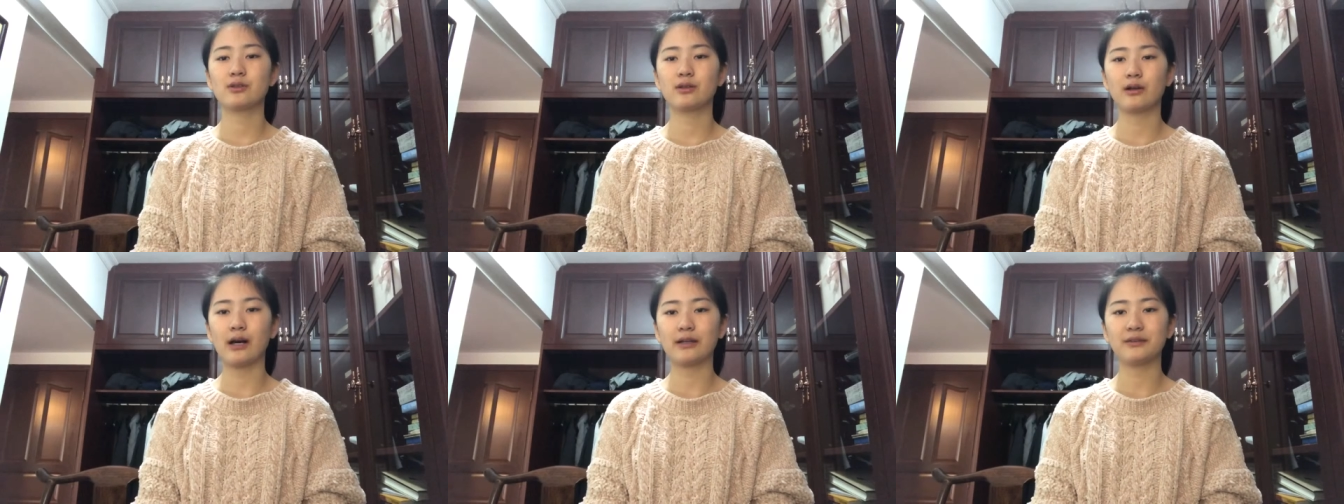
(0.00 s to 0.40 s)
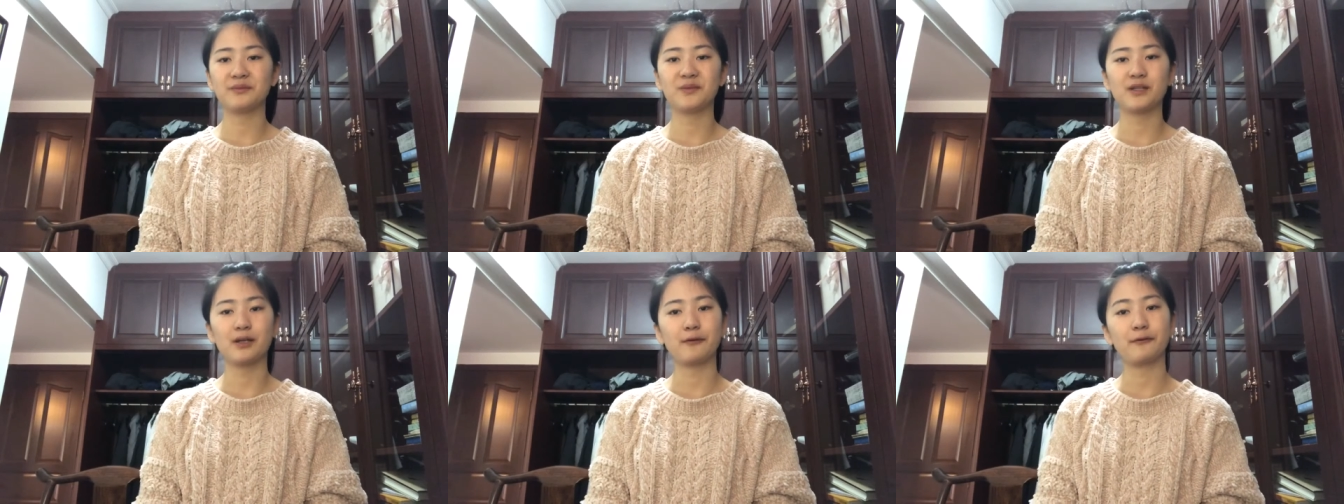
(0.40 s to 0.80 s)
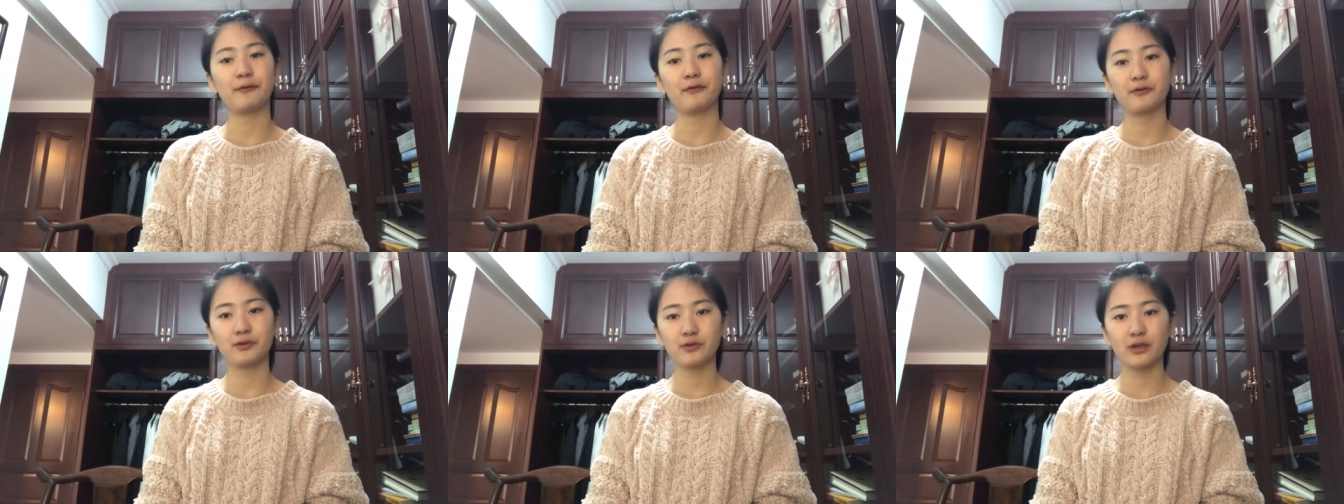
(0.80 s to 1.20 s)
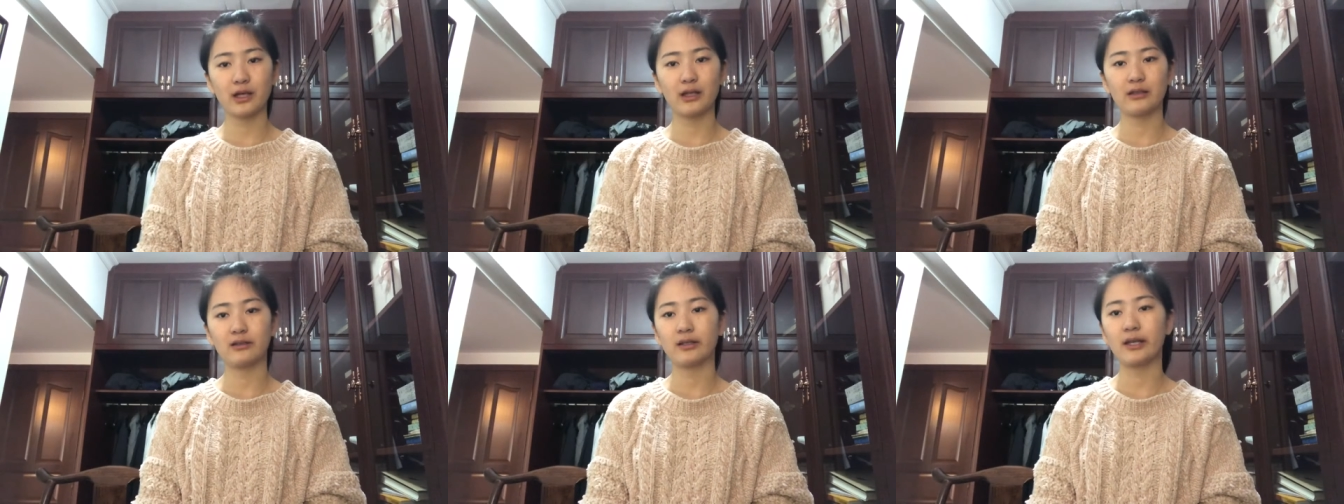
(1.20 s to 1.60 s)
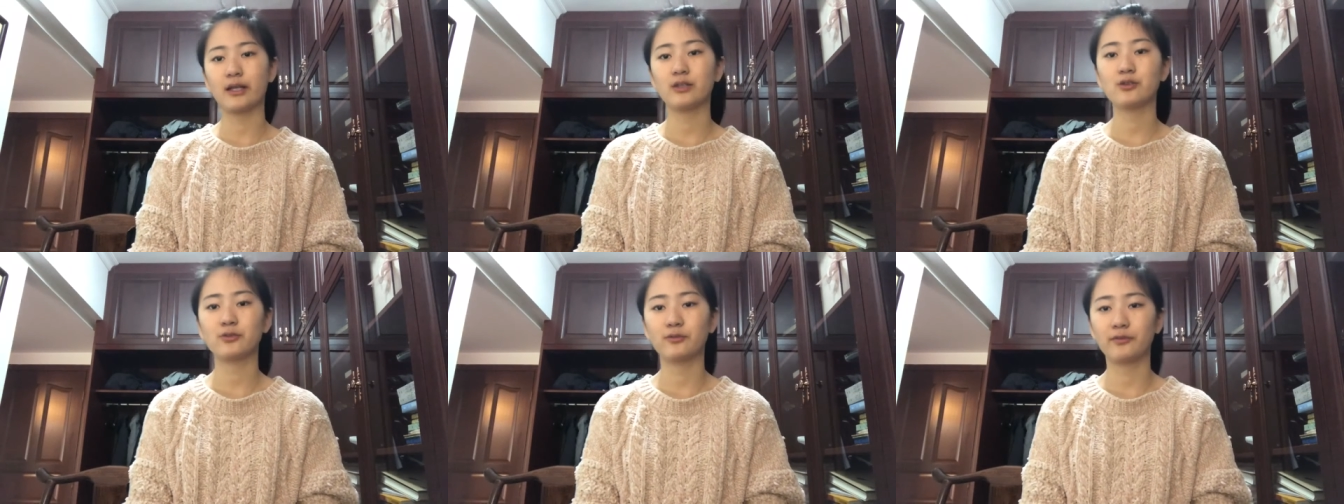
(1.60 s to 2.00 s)
item set with two
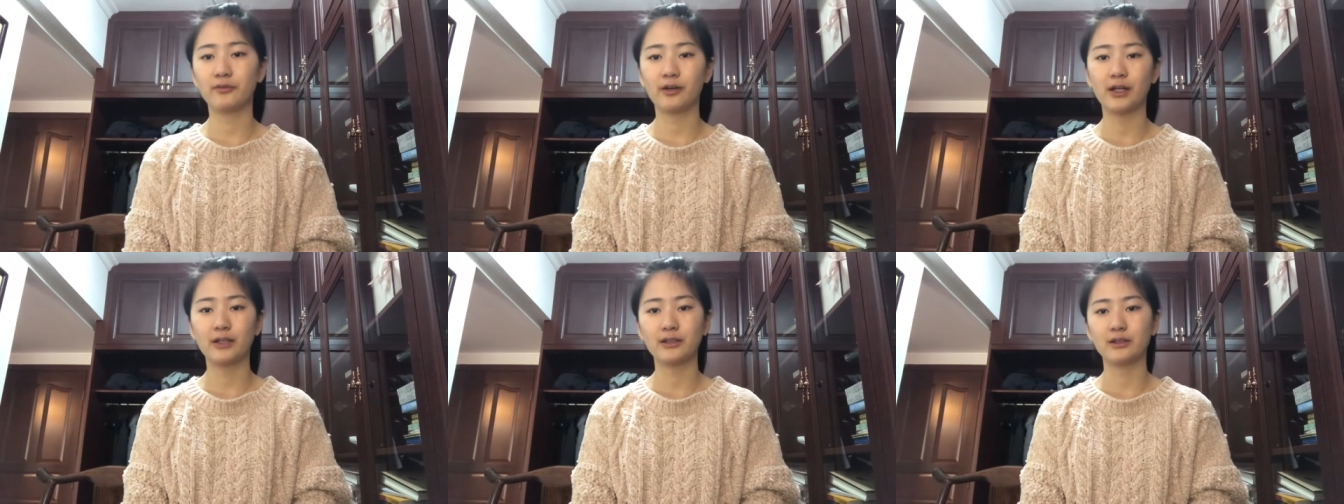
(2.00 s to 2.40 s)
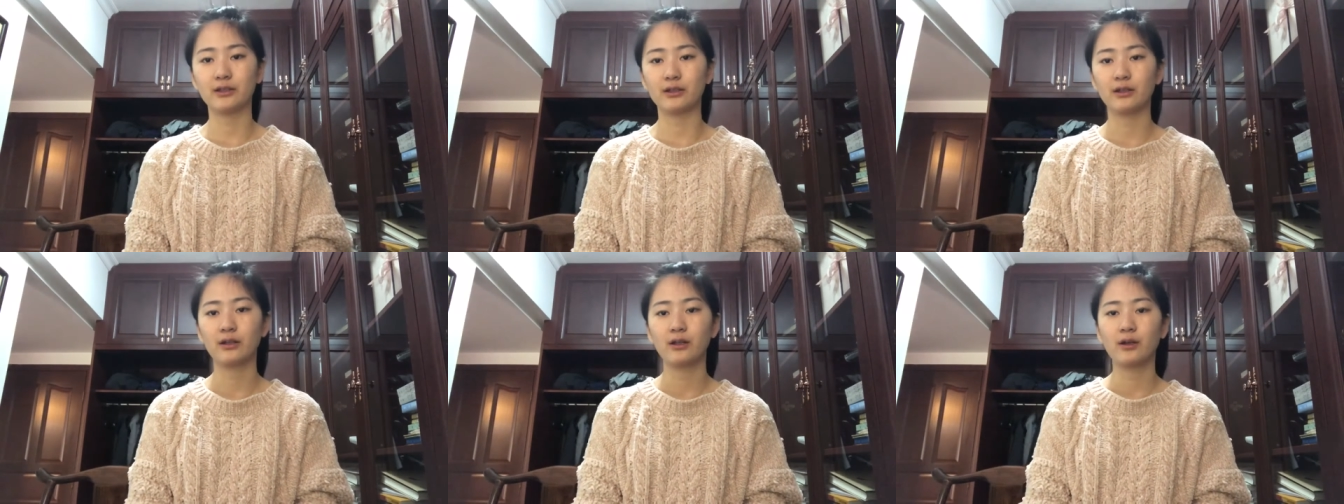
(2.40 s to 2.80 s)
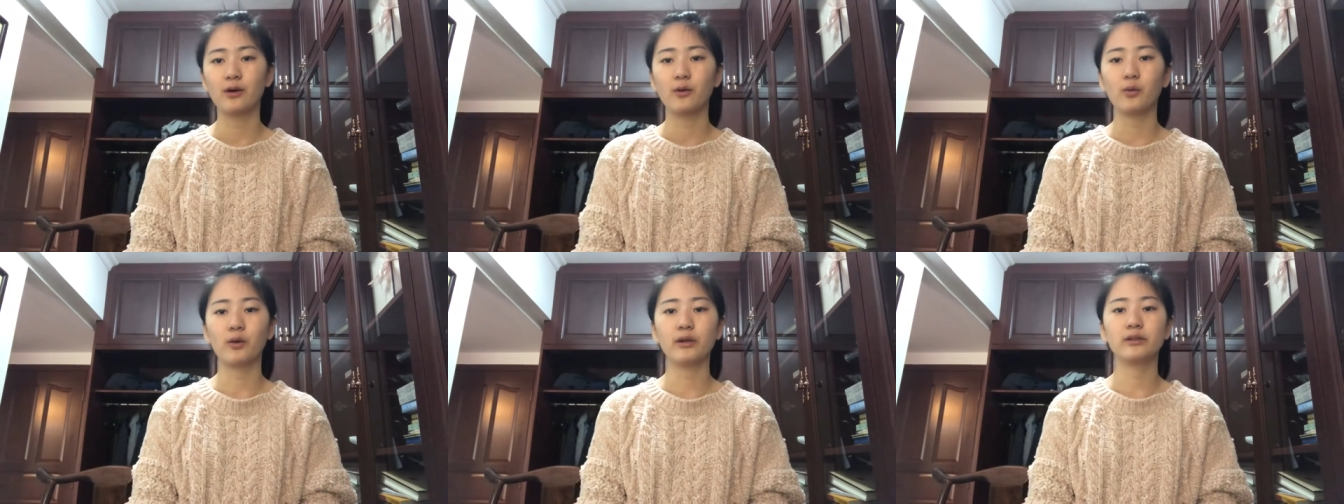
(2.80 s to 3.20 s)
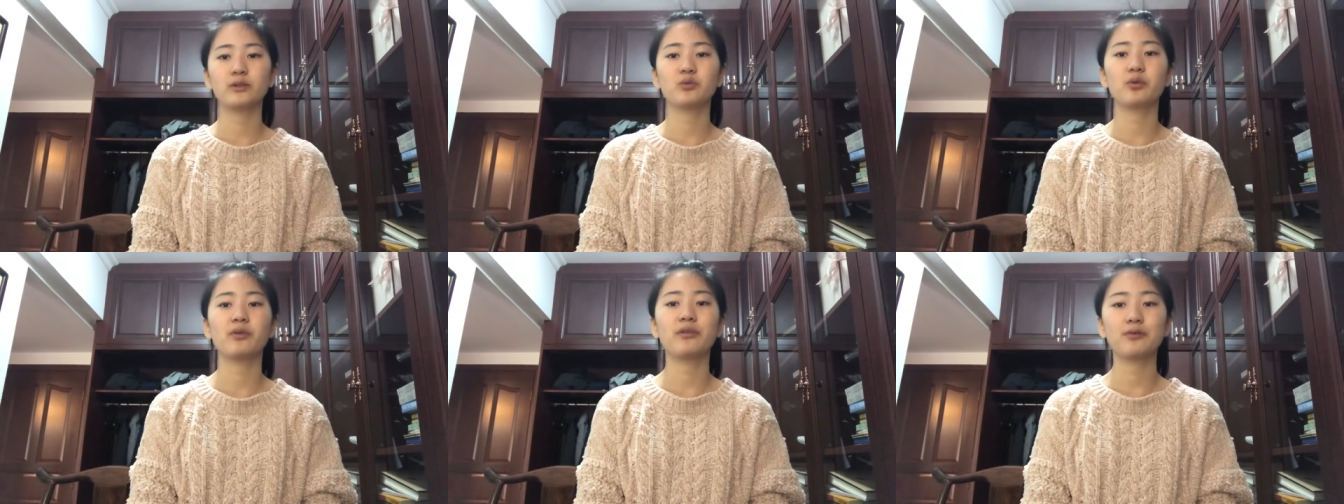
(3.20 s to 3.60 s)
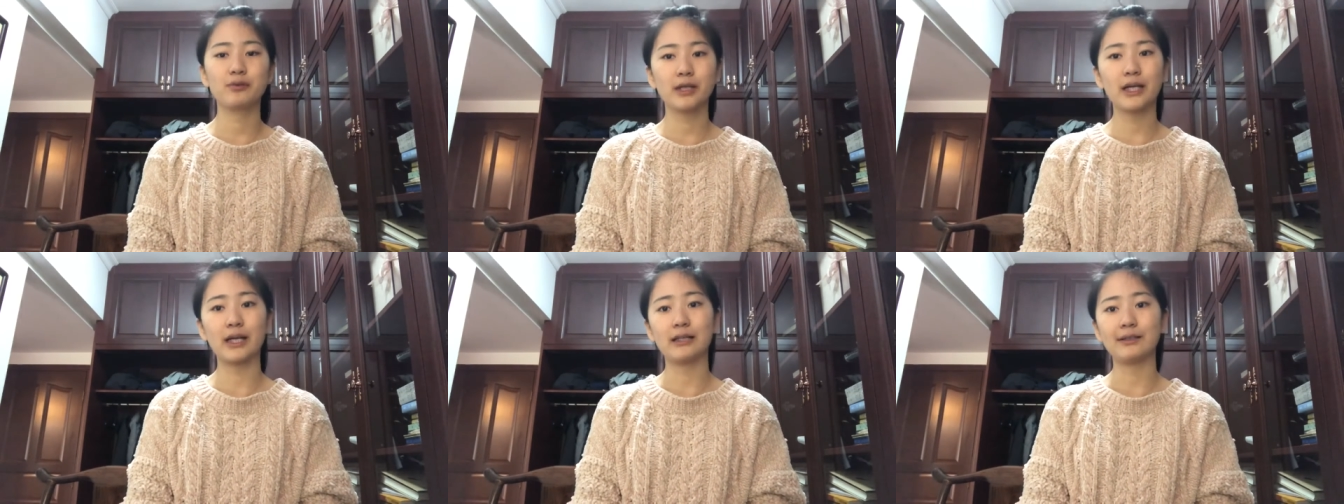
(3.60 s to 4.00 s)
candidates to find the ones with three
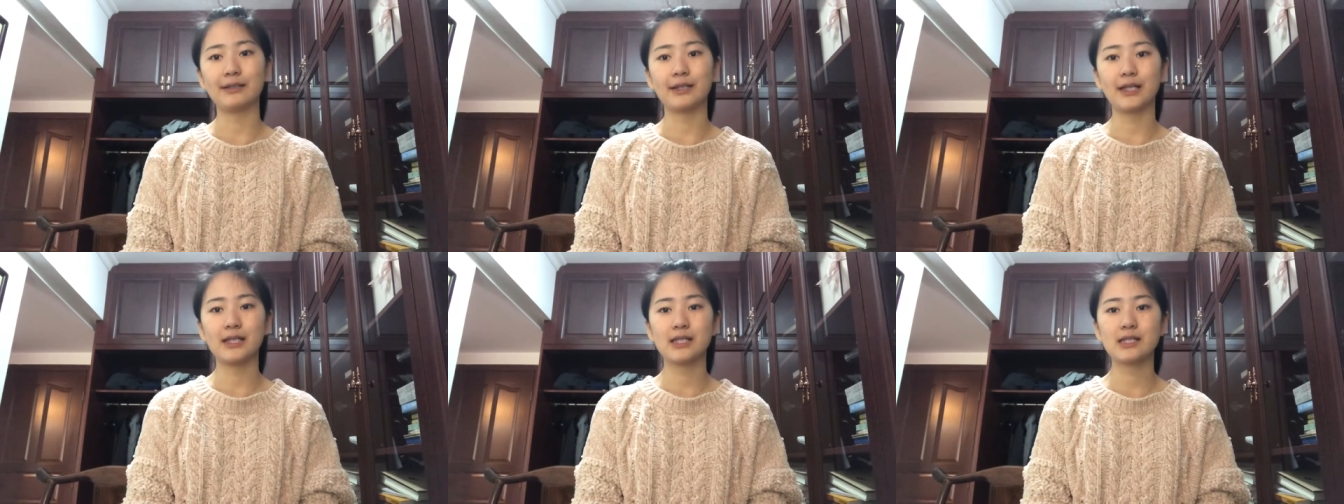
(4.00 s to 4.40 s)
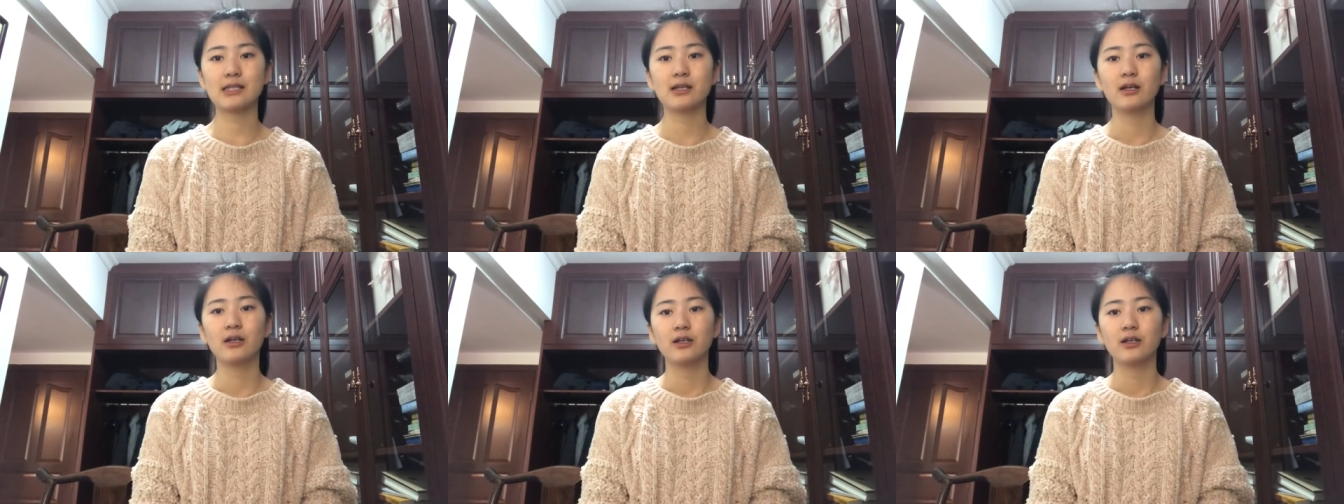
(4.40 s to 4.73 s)
candidates.